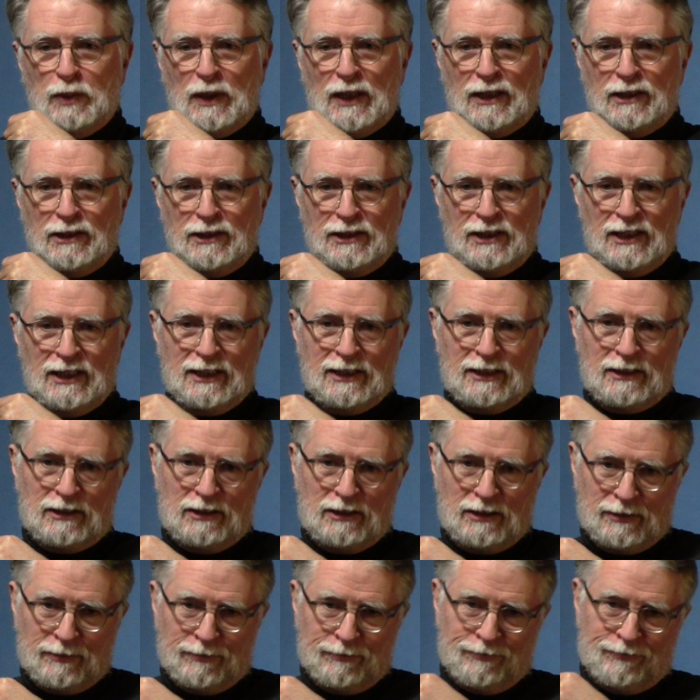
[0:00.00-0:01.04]

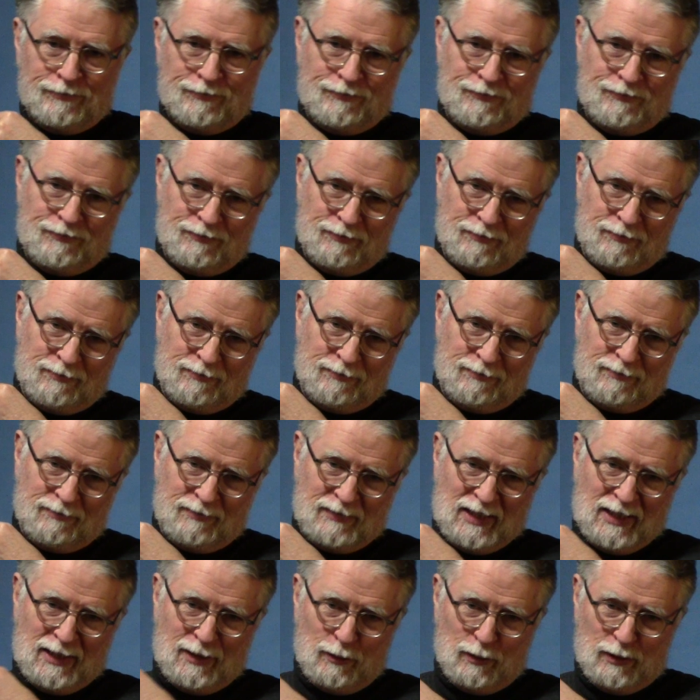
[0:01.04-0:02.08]
politics.
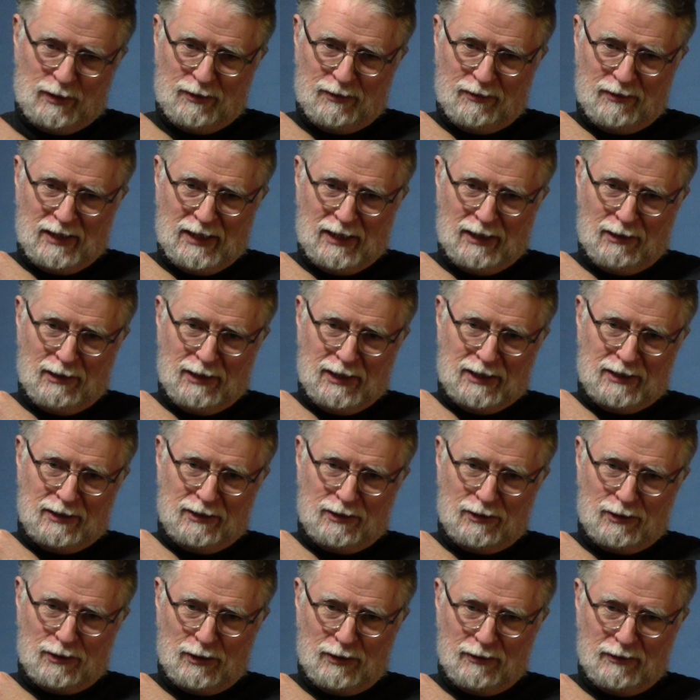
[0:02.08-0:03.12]
He was very
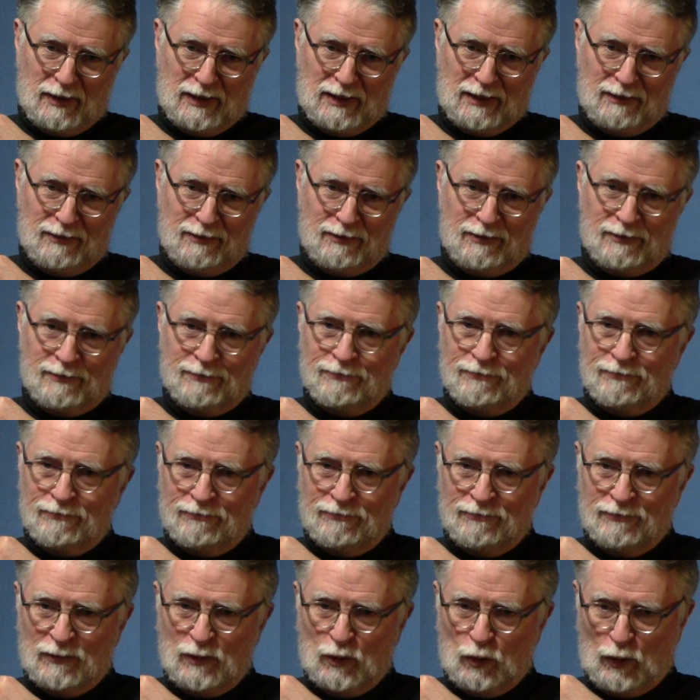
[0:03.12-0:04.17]
conservative,
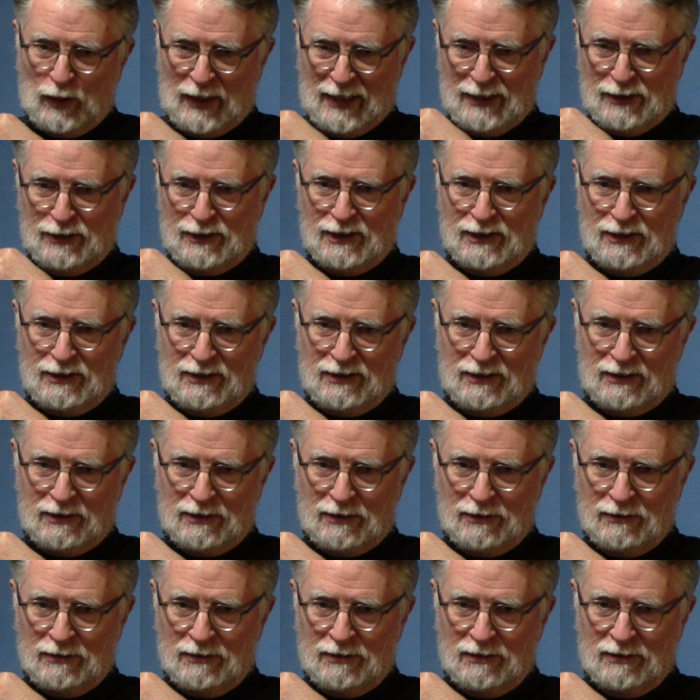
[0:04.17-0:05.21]

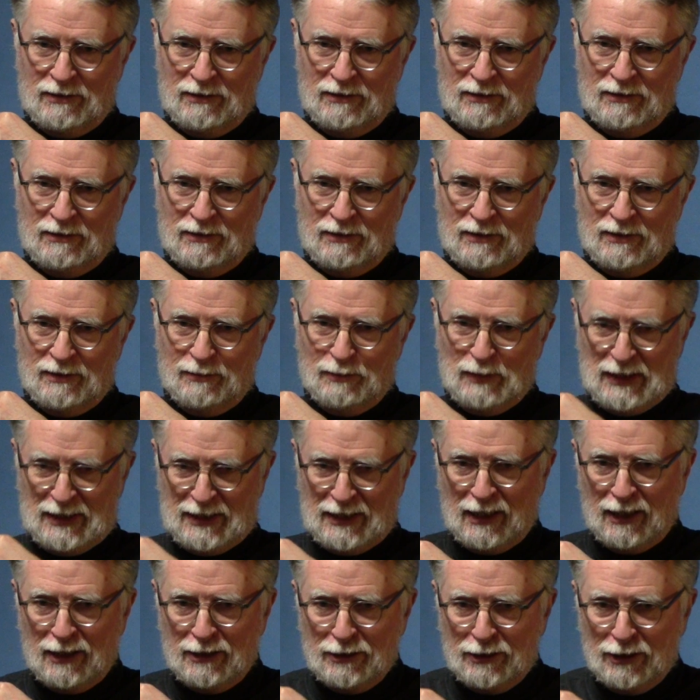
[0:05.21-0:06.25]
racist,
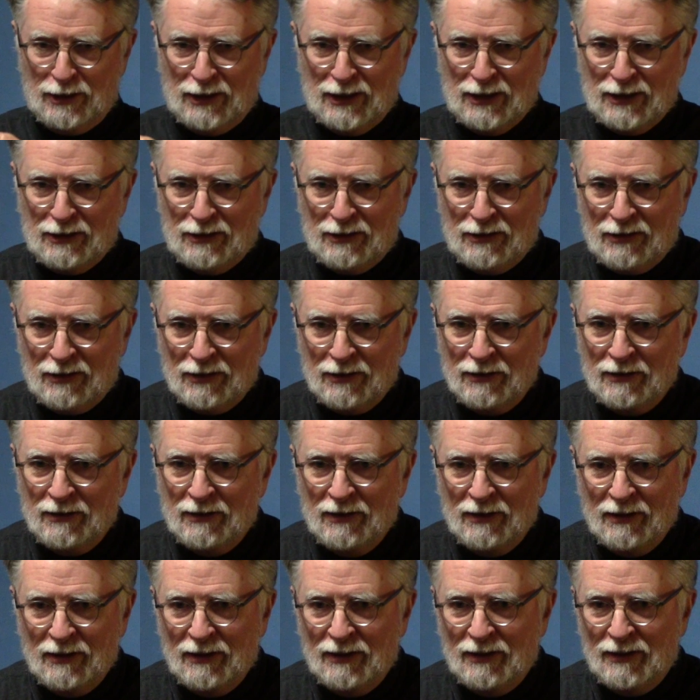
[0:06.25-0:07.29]
misogynist,
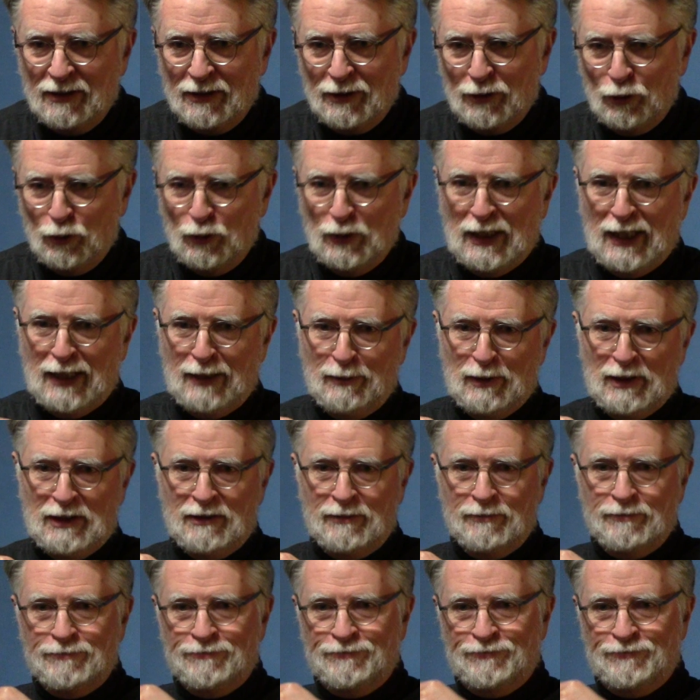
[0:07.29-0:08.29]
you name it.